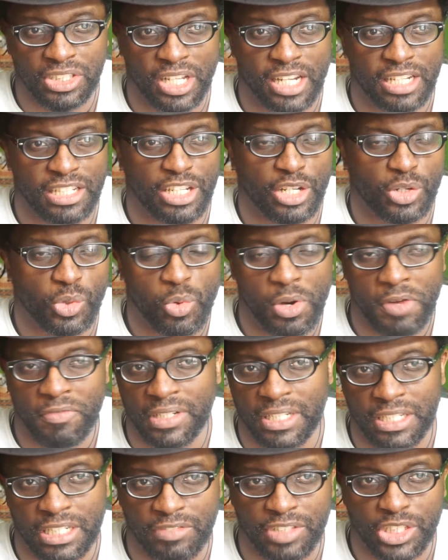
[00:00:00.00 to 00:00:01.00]
like the
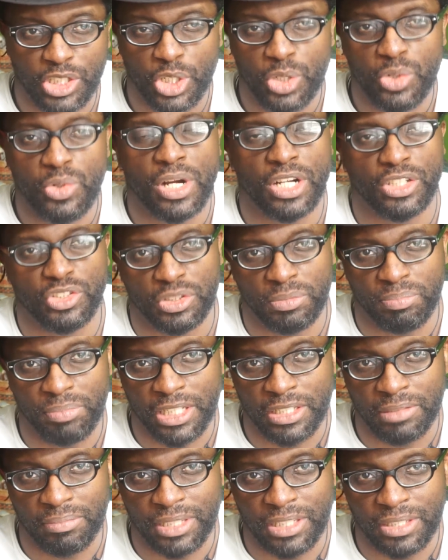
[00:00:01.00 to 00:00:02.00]
equivalent of a 200
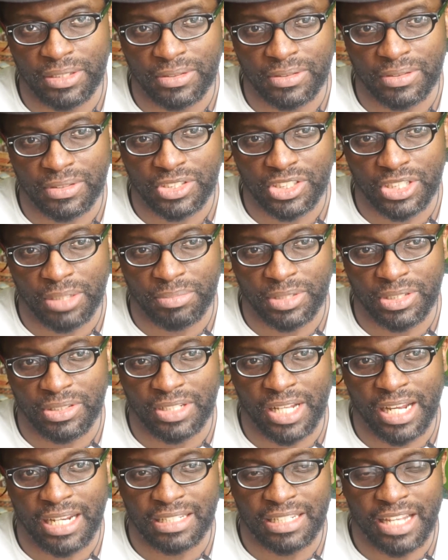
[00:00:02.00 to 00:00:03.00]
millimeter or something
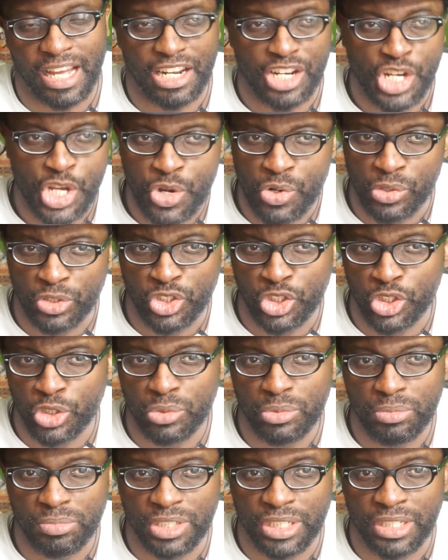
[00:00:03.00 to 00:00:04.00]
like that, and you're
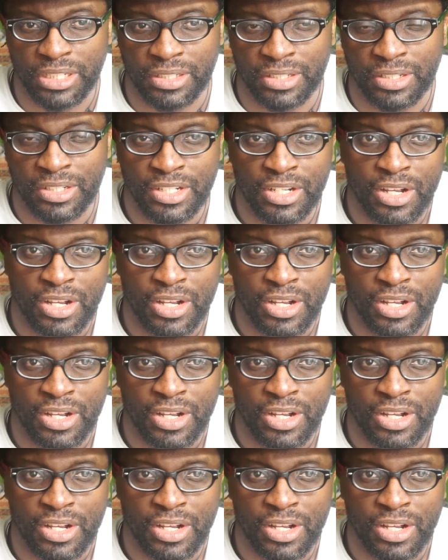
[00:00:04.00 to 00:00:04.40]
zoomed in